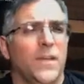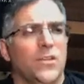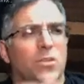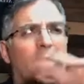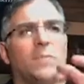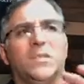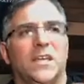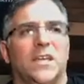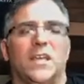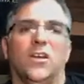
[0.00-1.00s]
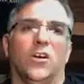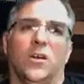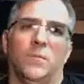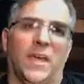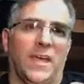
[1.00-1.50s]
so I'm sitting here and
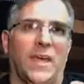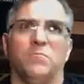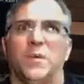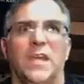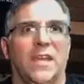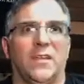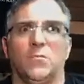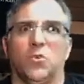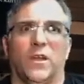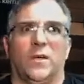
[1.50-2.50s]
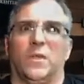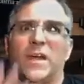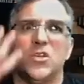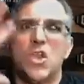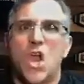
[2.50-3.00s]
I'm like, at the beginning of the morning, I'm
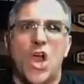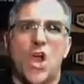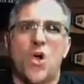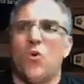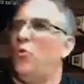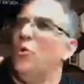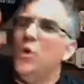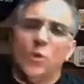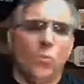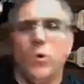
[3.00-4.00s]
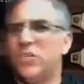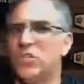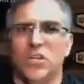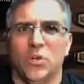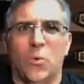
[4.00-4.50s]
like, no,
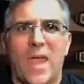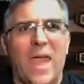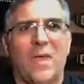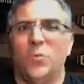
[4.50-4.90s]
wish it away.